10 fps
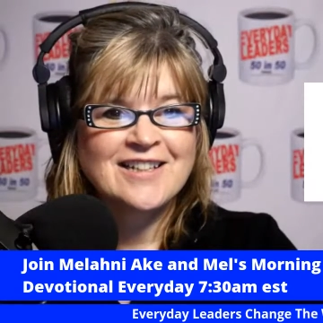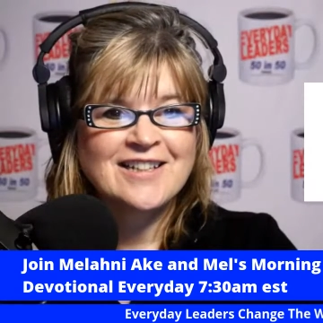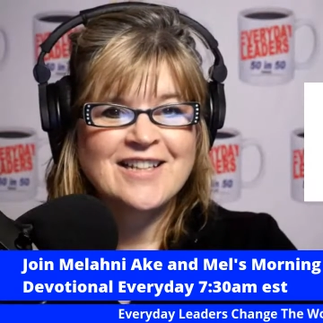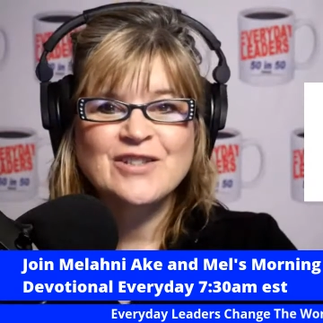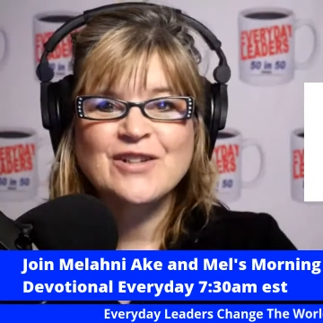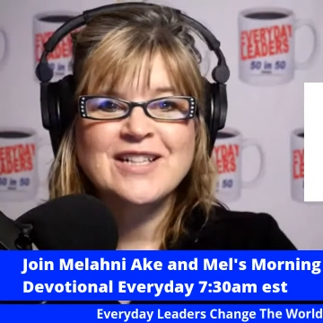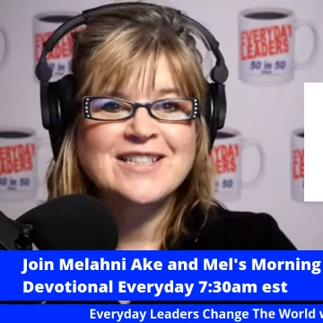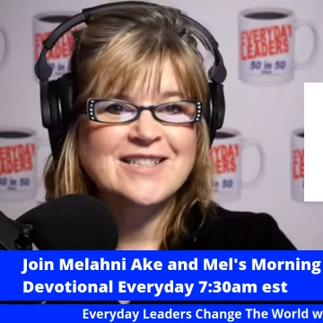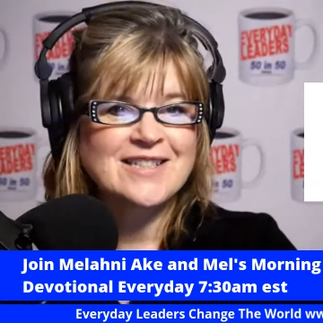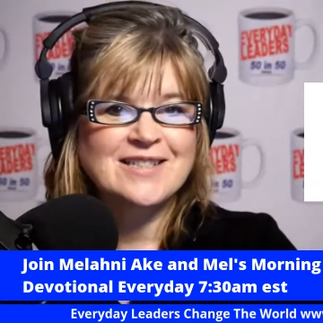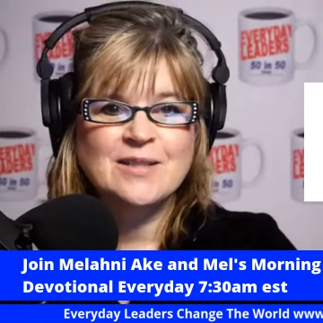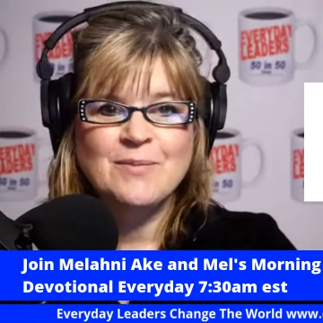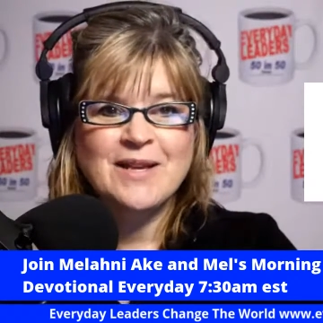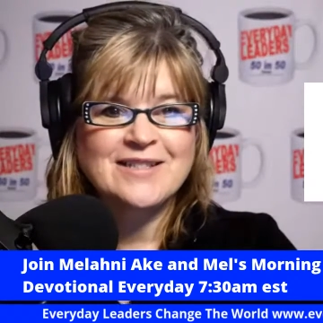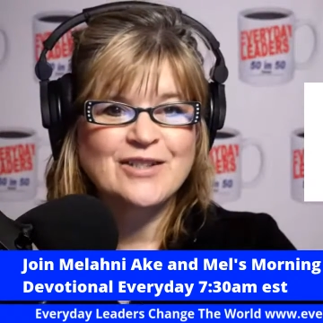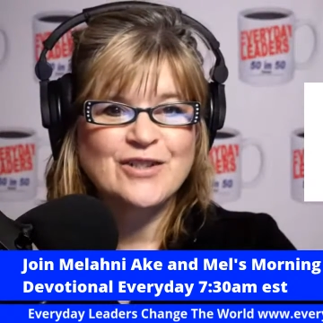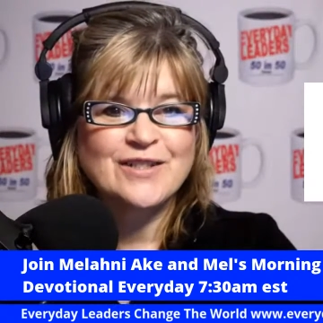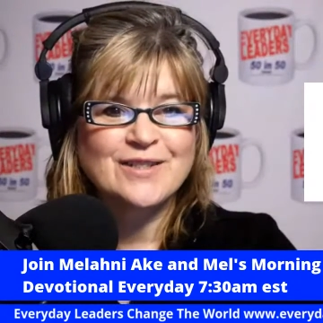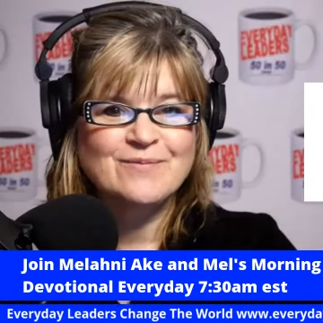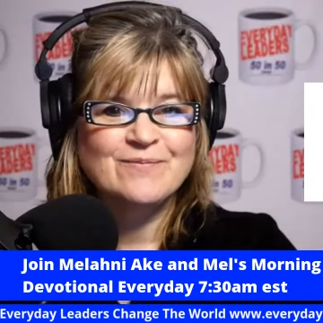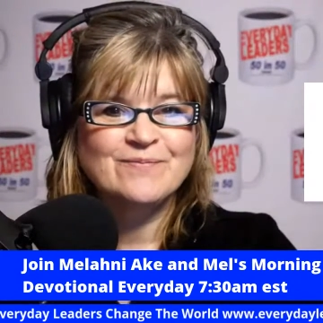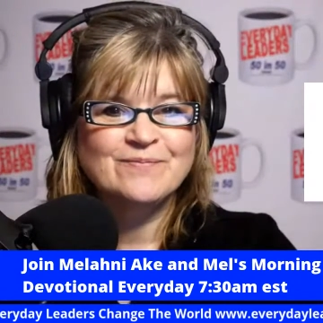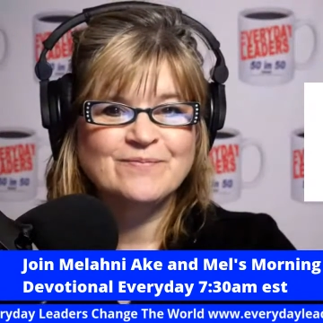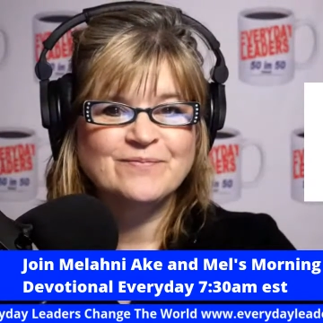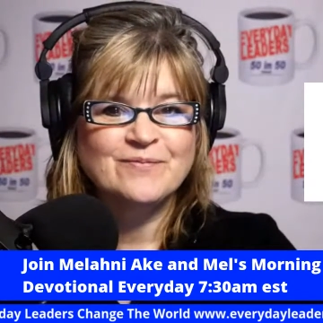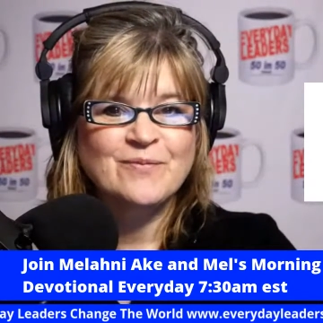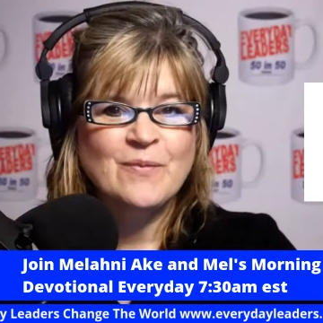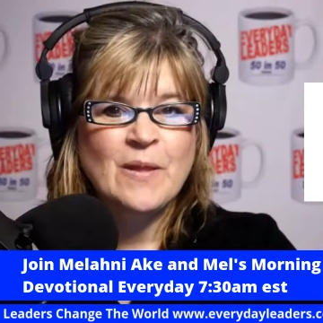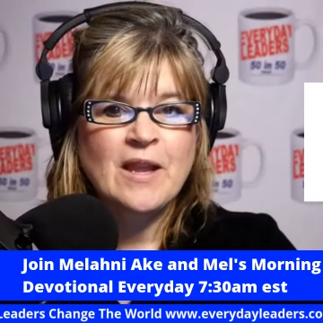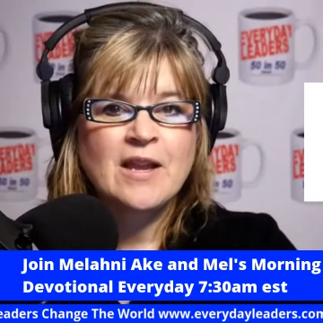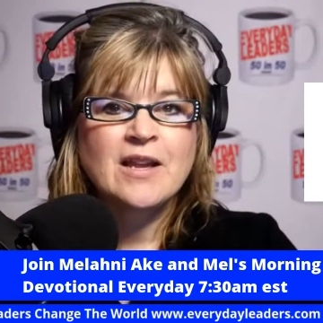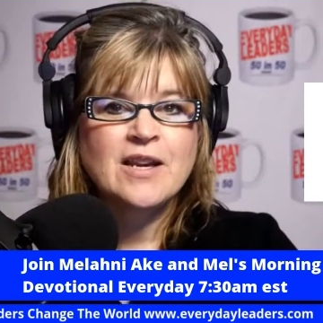These are consistent messages. Number